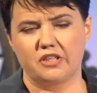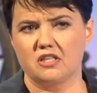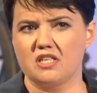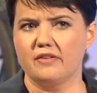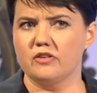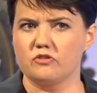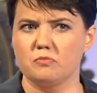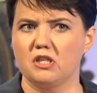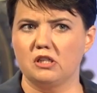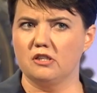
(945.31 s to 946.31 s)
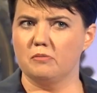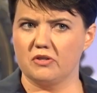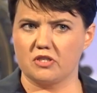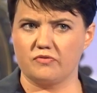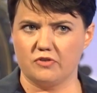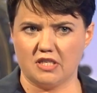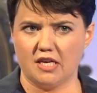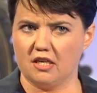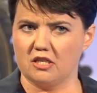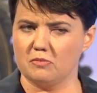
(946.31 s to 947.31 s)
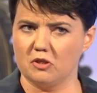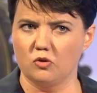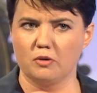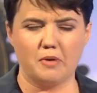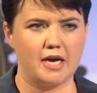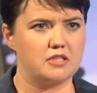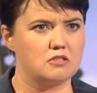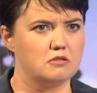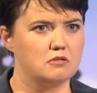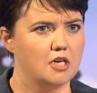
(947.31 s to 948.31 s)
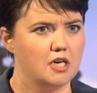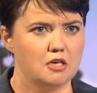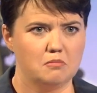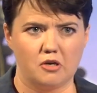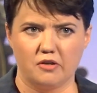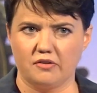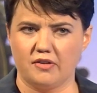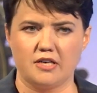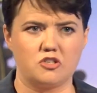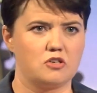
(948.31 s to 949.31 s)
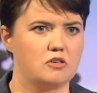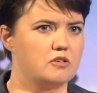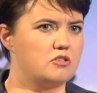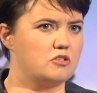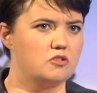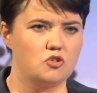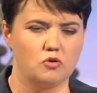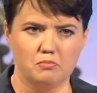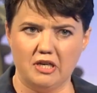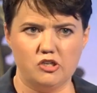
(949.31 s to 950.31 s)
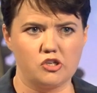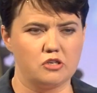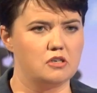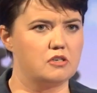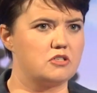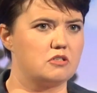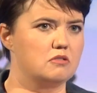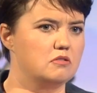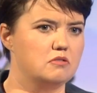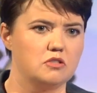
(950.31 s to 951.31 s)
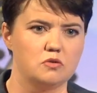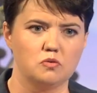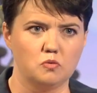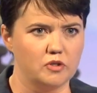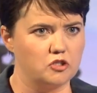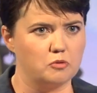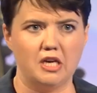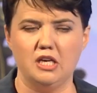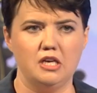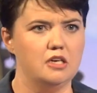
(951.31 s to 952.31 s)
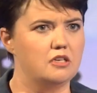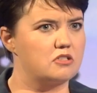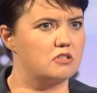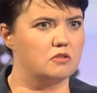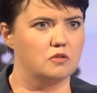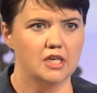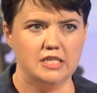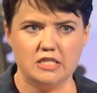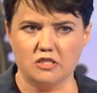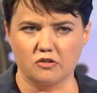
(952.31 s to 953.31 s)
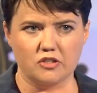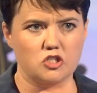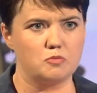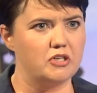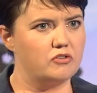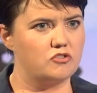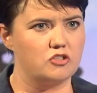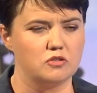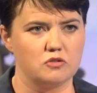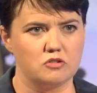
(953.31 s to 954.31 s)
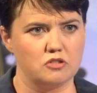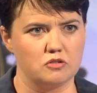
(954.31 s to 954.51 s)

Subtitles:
Conservatives have been clear about this for decades. I mean, going back to Margaret Thatcher, to John Major, to William Hague, to Ian Duncan Smith, to